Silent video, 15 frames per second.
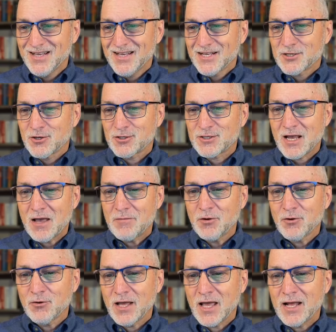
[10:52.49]
So
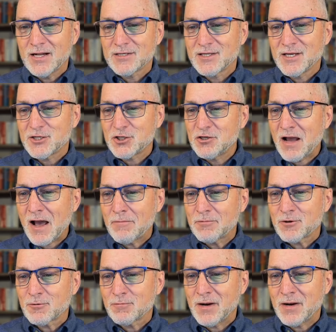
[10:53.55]
Samuel ends this
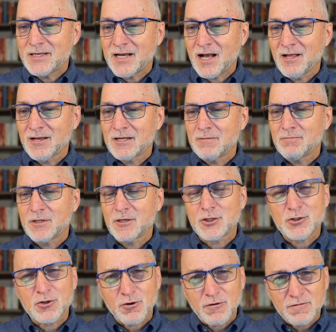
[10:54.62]
chapter by telling them to
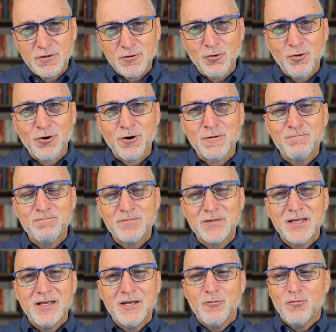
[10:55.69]
serve the Lord
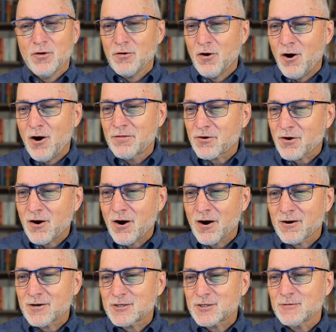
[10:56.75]
with all their
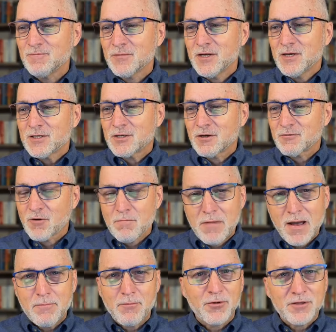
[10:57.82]
hearts, to
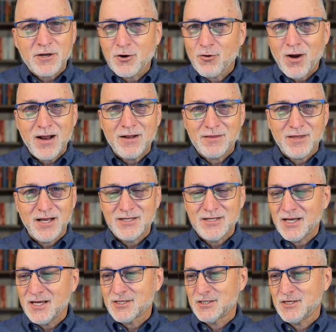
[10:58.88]
remember the great things
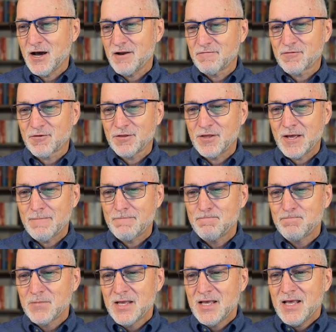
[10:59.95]
he has done for them,
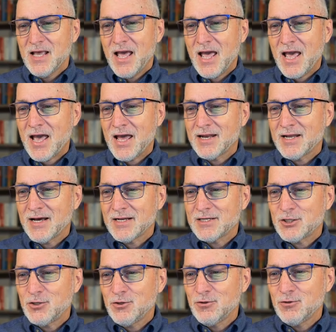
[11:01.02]
and that
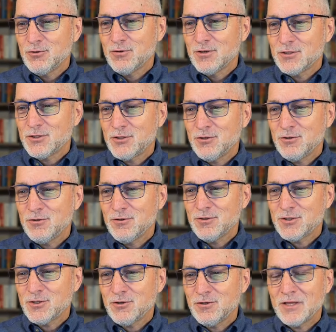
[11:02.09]

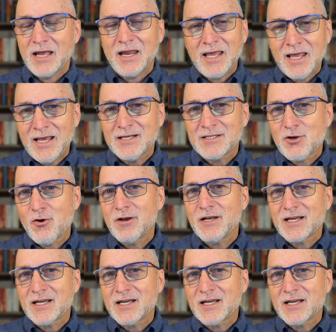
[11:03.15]
he is going to